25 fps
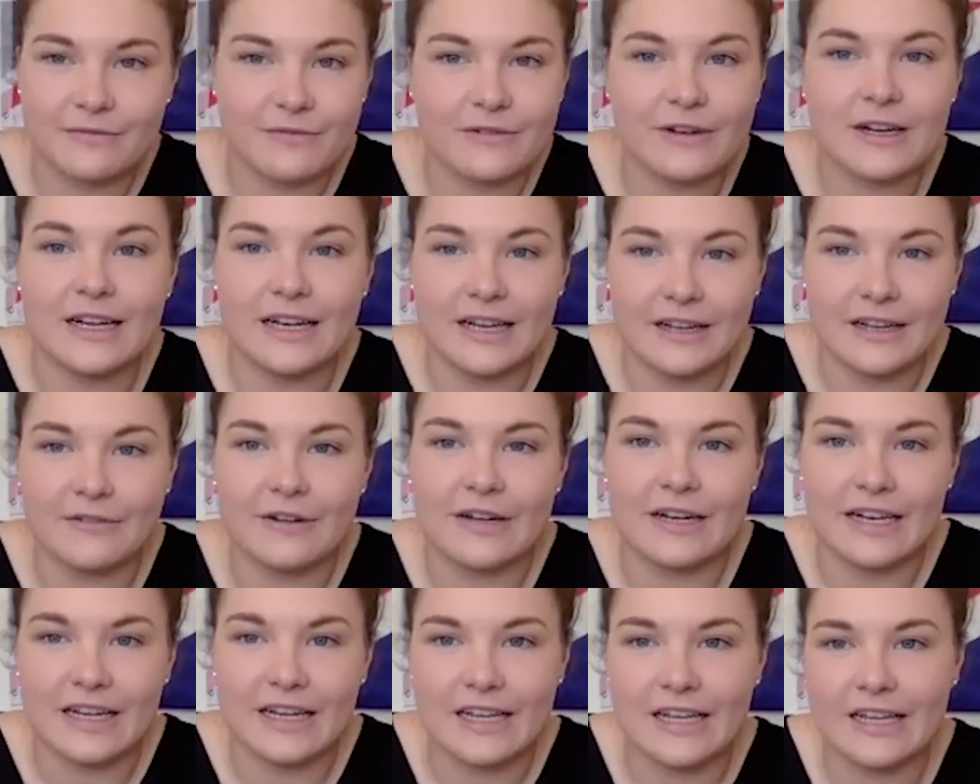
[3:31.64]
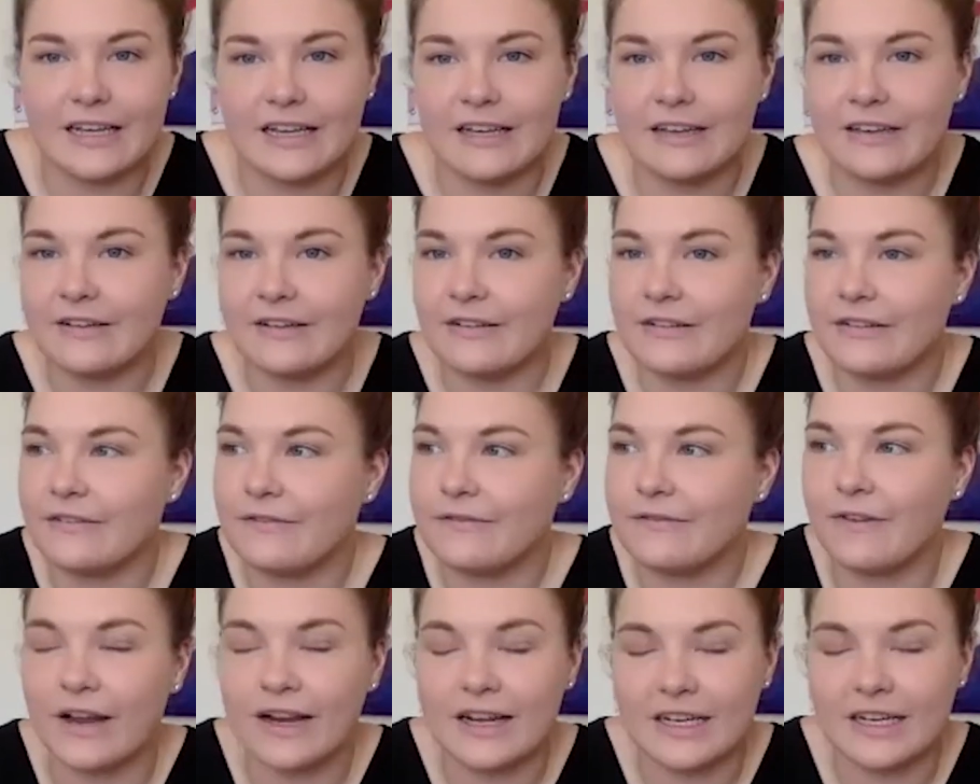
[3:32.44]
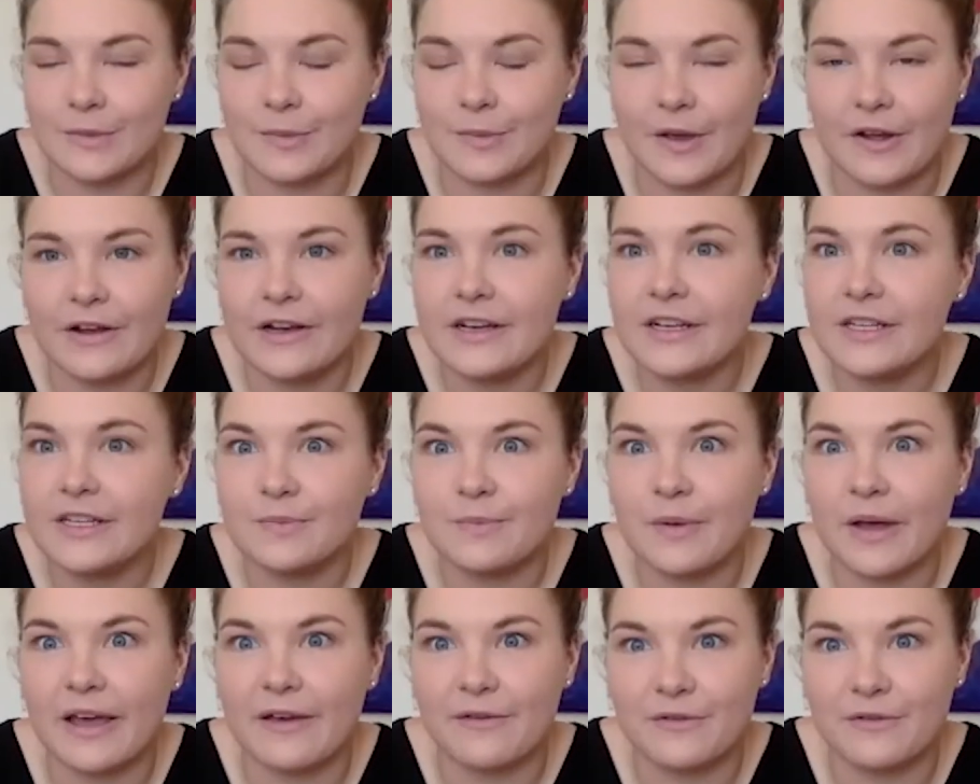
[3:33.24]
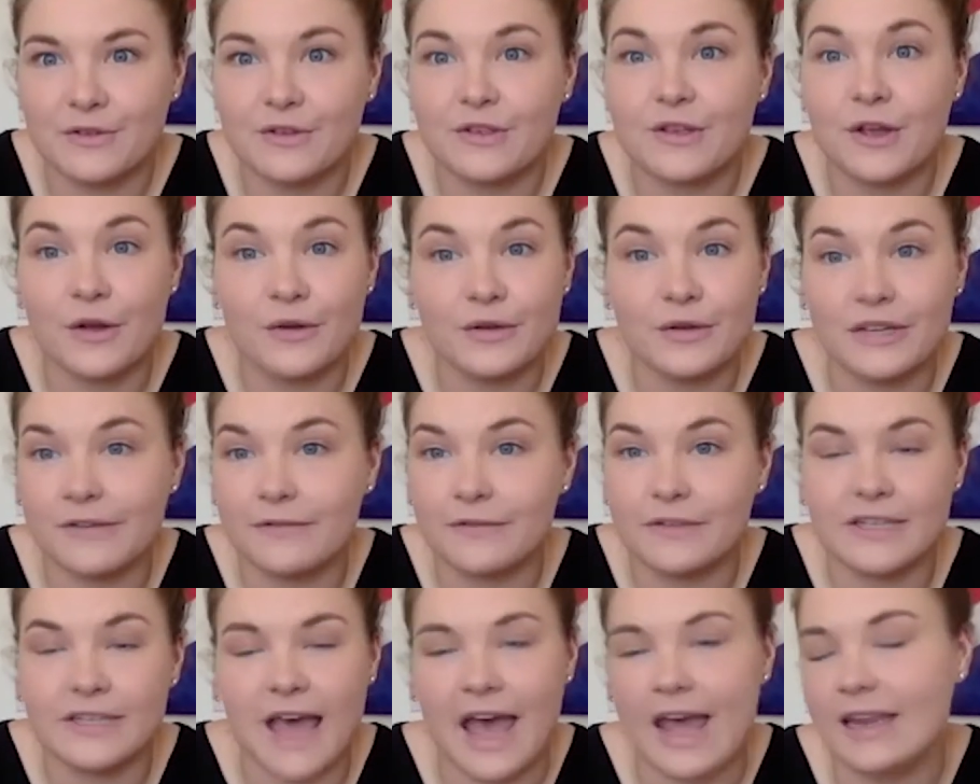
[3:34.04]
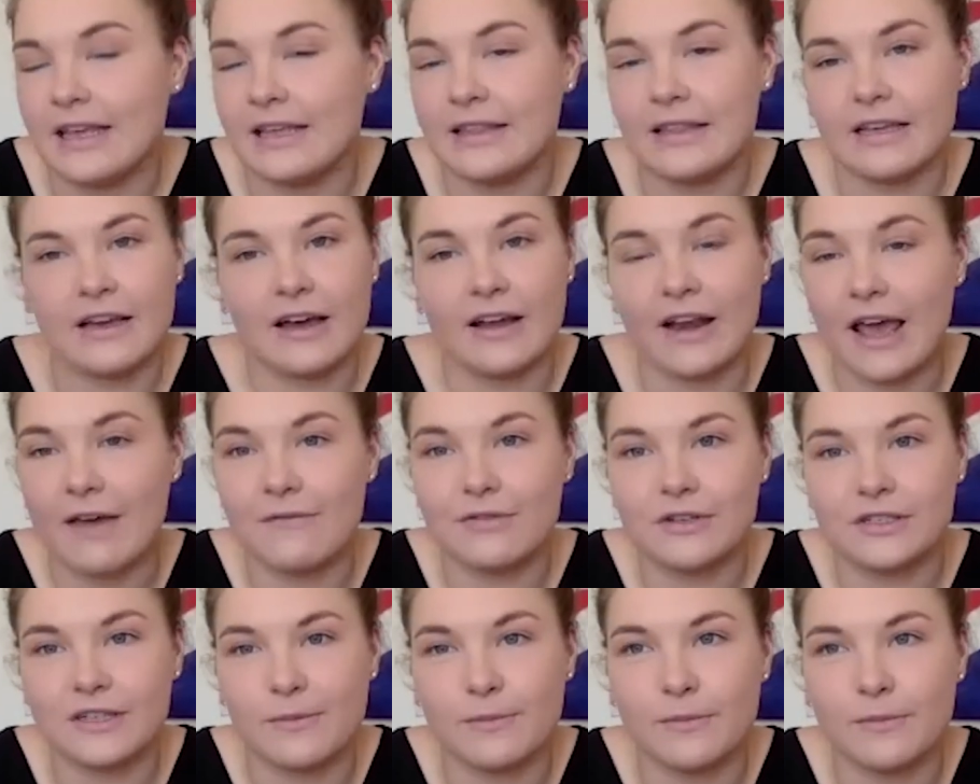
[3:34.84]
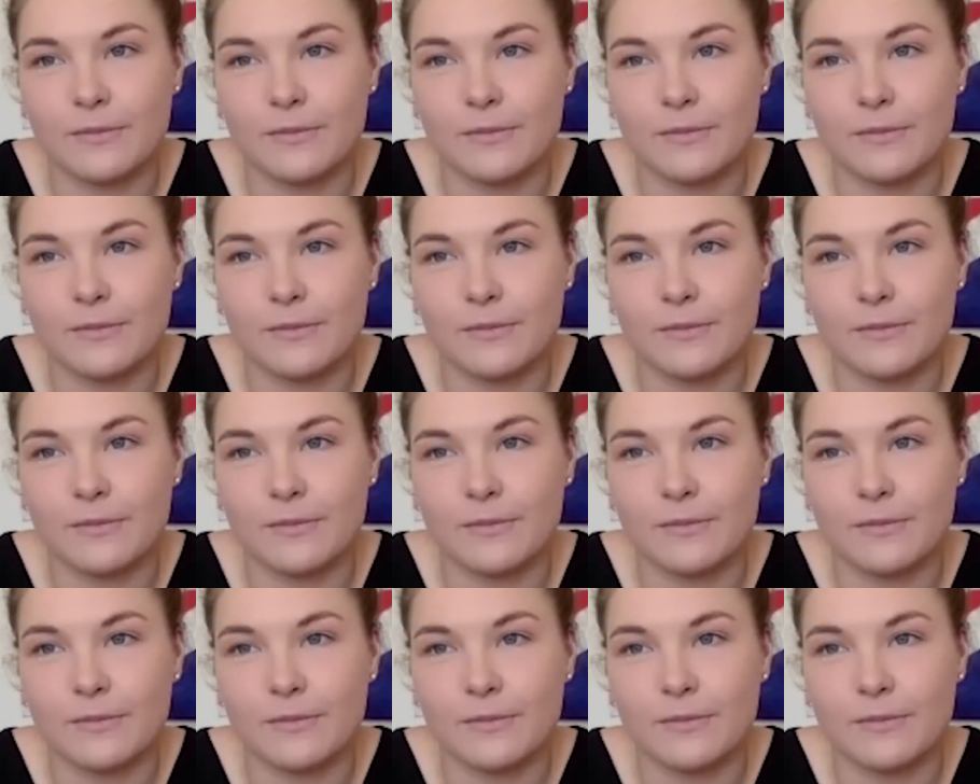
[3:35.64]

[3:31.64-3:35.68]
really, really fun experience, but it was so different to anything I'd ever done